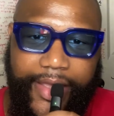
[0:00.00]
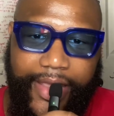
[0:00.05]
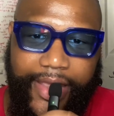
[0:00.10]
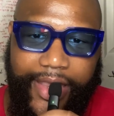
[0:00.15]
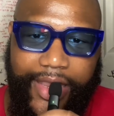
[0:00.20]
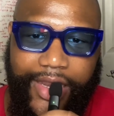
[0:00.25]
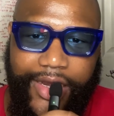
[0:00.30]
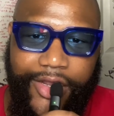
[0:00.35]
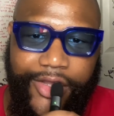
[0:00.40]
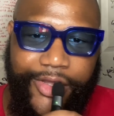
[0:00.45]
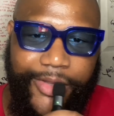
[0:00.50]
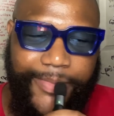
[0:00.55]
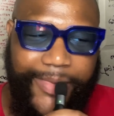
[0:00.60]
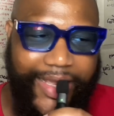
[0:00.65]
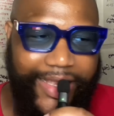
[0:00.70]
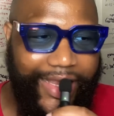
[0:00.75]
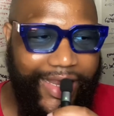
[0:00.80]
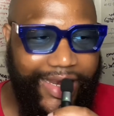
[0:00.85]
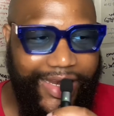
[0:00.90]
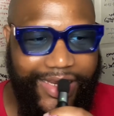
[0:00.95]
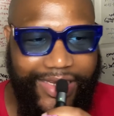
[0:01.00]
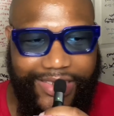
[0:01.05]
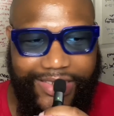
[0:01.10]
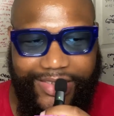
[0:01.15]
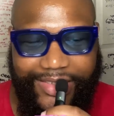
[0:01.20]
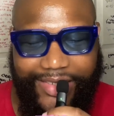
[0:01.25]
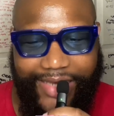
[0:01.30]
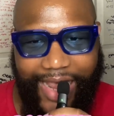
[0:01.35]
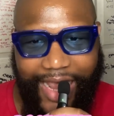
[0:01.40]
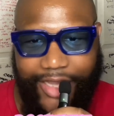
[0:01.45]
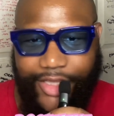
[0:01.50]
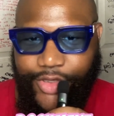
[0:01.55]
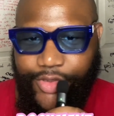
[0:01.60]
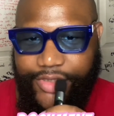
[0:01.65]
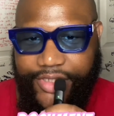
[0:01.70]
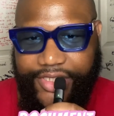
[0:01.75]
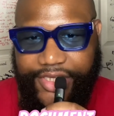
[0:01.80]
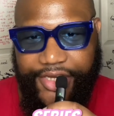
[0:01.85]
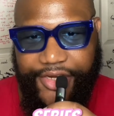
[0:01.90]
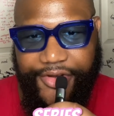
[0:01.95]
And like in this
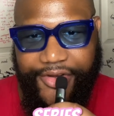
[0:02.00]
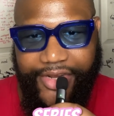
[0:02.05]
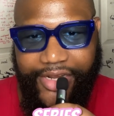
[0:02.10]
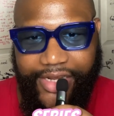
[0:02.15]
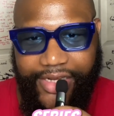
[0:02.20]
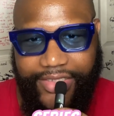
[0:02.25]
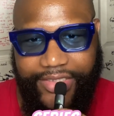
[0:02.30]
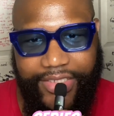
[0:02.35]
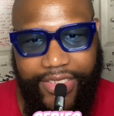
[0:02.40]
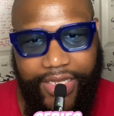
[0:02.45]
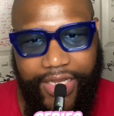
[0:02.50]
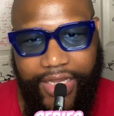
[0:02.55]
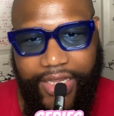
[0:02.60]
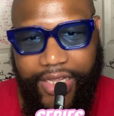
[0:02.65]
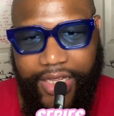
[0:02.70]
docu series,